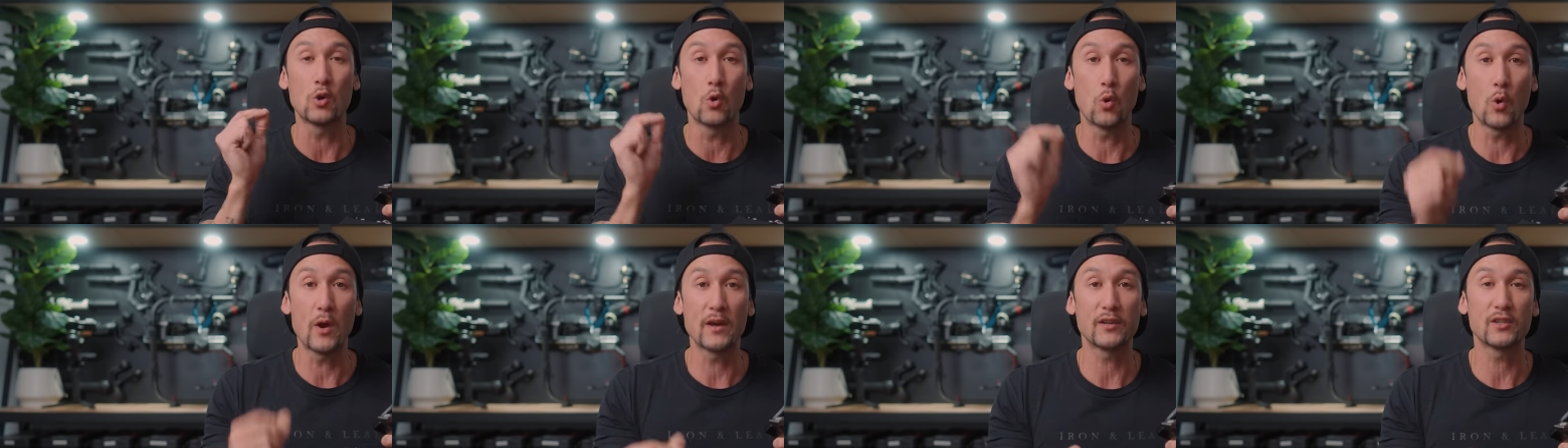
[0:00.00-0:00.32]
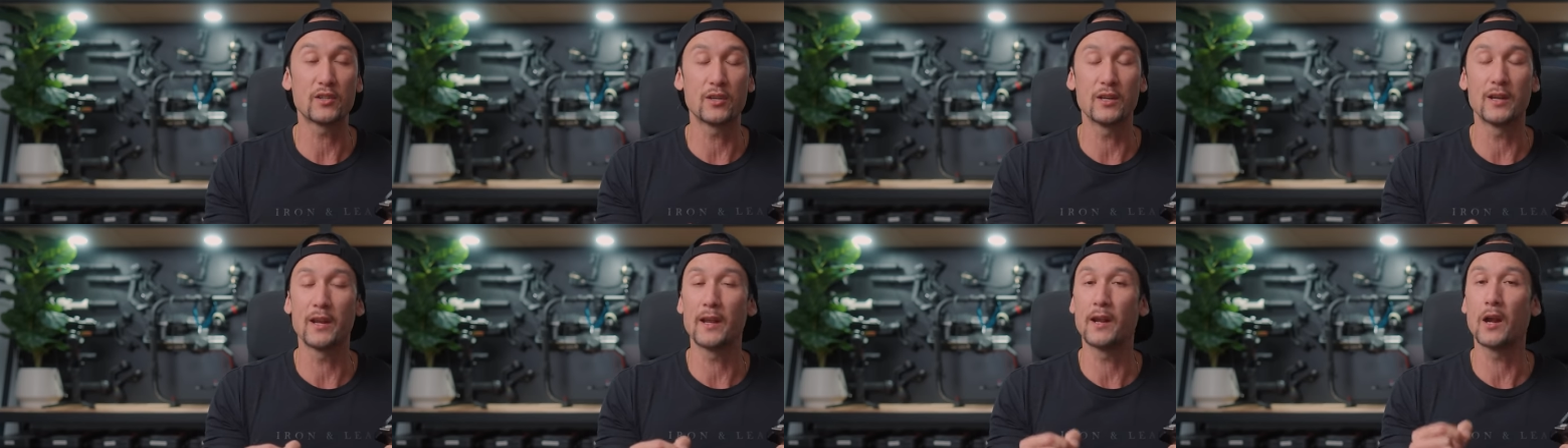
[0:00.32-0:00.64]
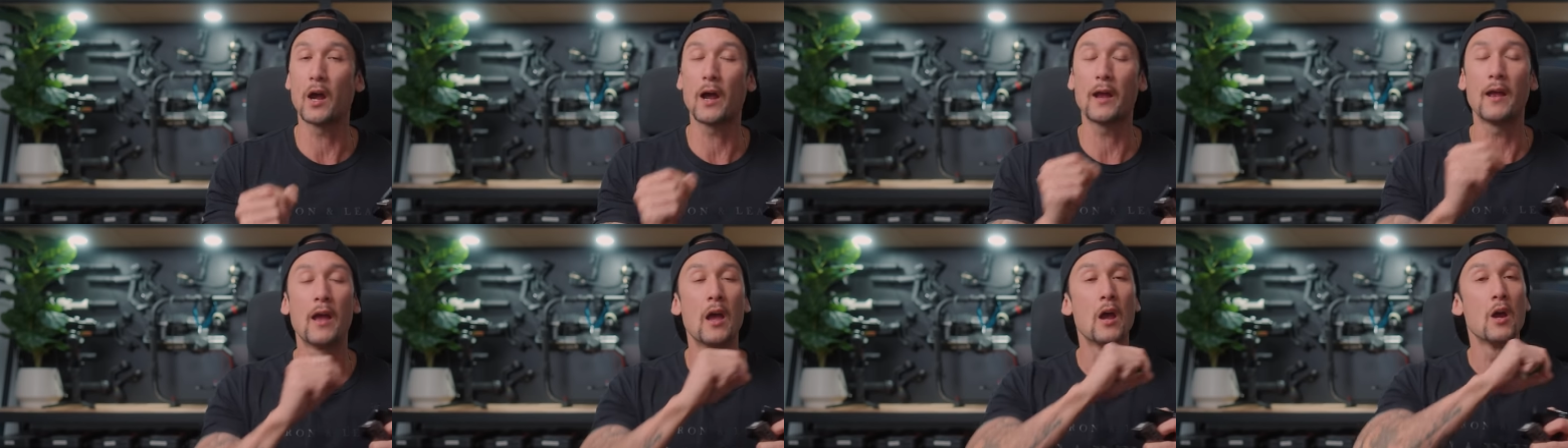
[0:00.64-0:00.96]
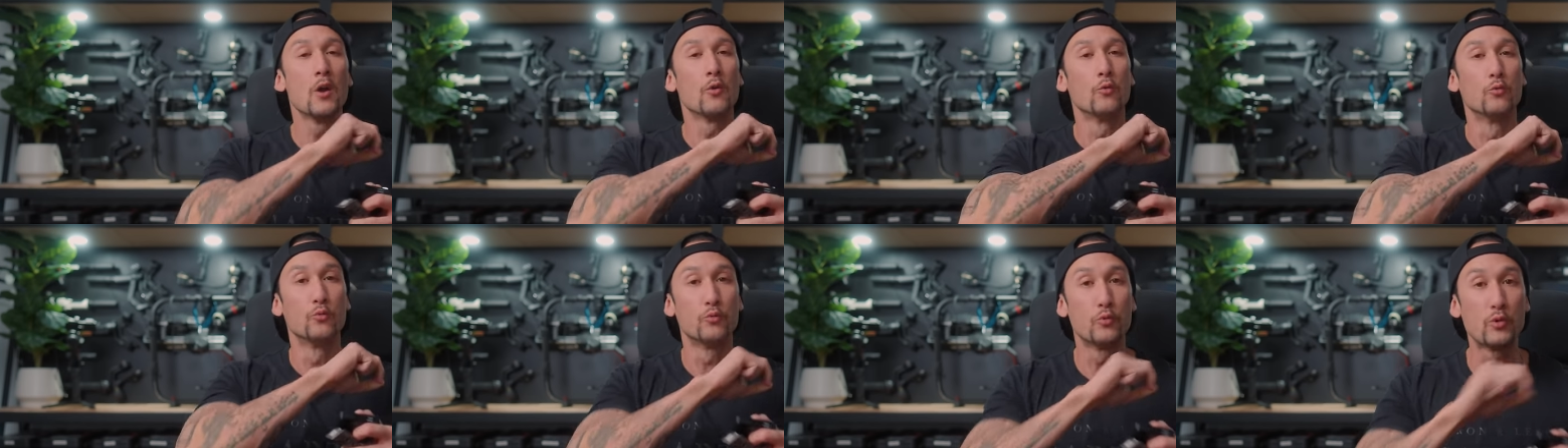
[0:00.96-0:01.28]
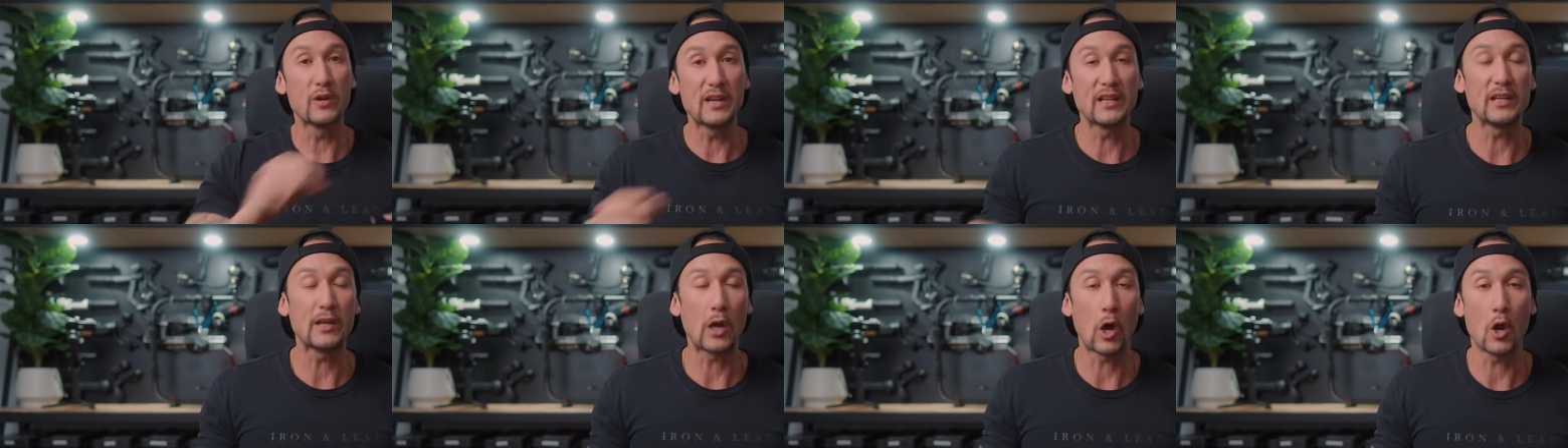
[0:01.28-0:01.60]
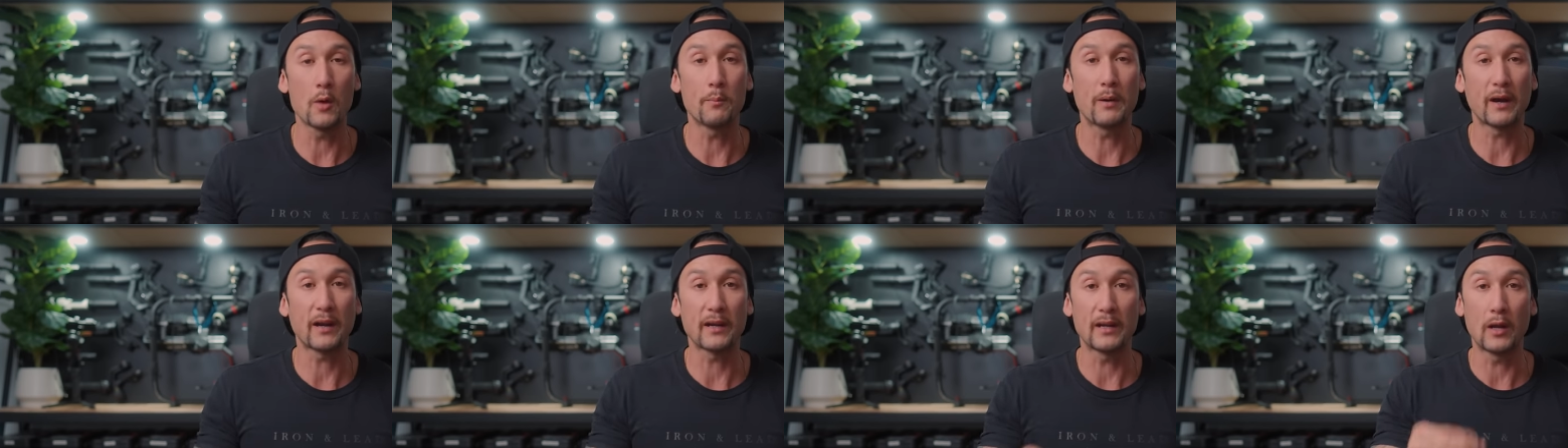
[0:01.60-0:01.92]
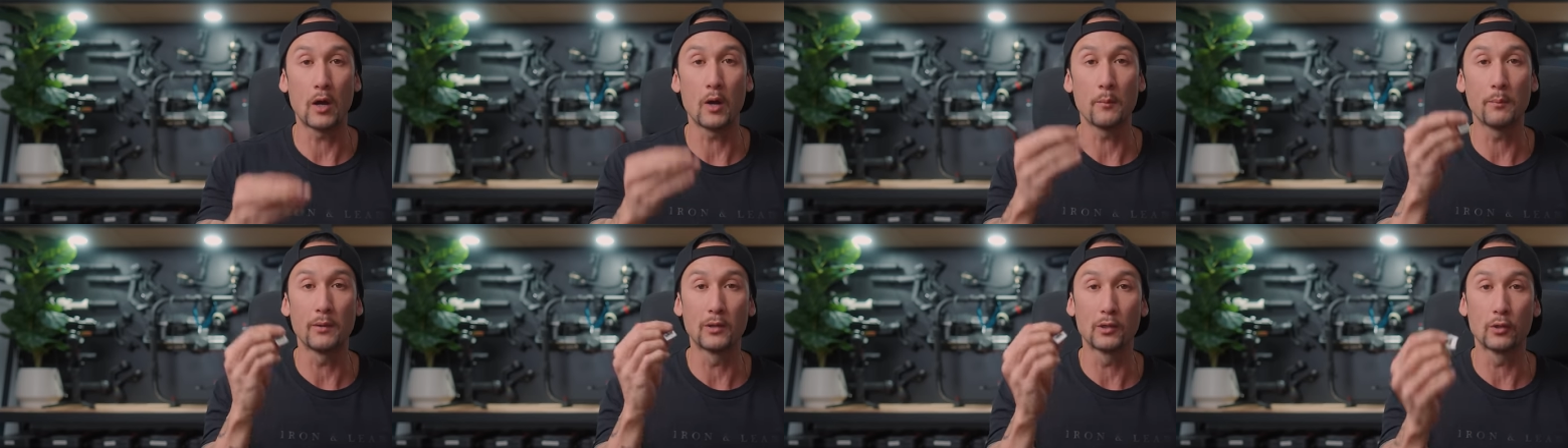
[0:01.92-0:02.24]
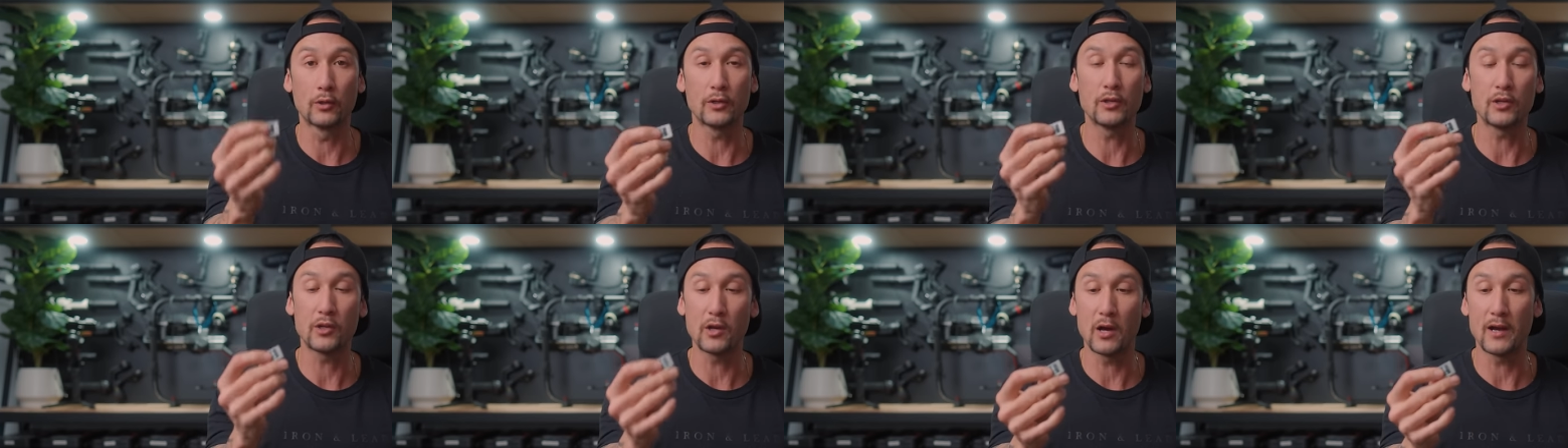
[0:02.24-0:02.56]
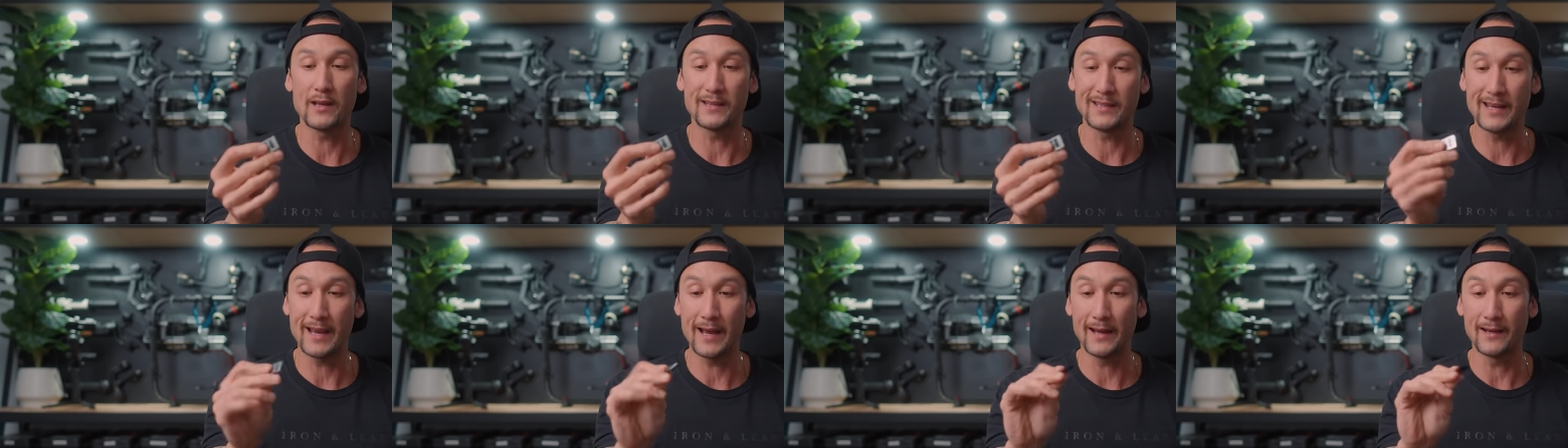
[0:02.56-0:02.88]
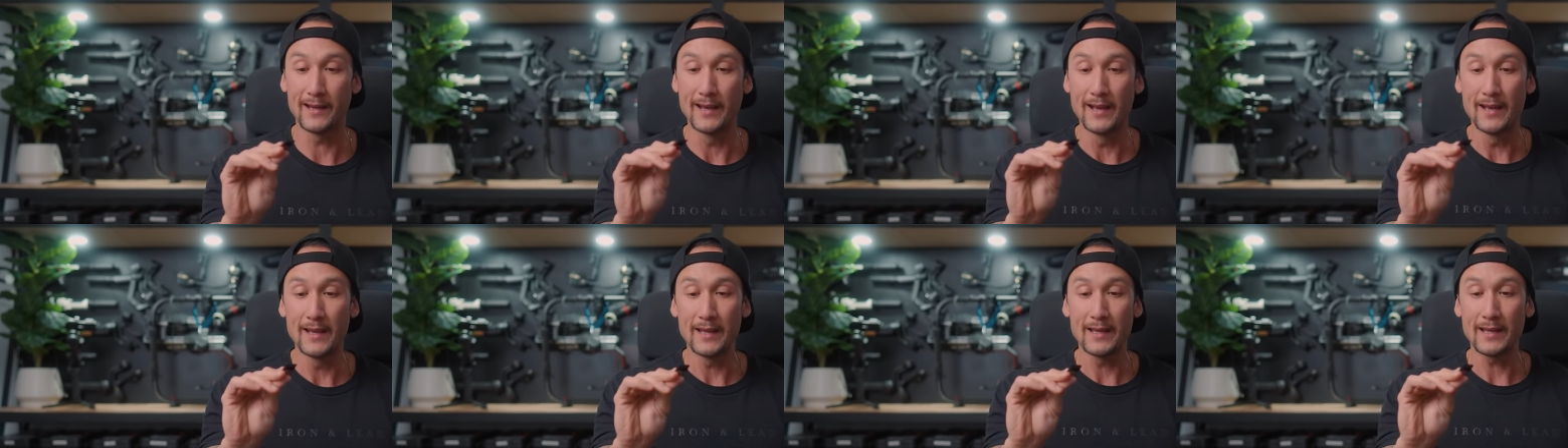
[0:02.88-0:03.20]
question and I really hope I can help a lot of you guys out